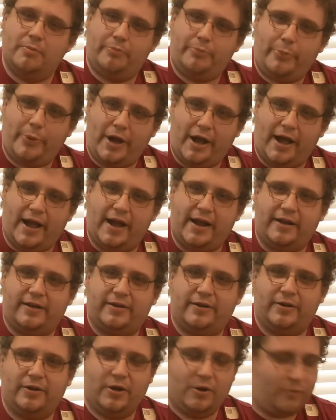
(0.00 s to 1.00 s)
But,
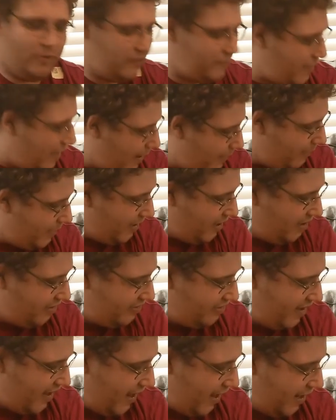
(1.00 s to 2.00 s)
with that being
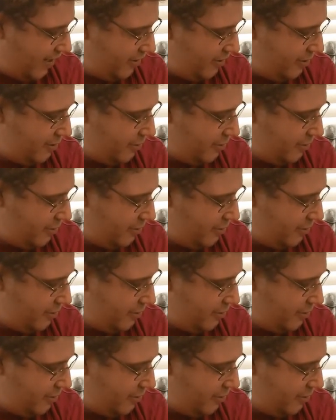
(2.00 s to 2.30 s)
said,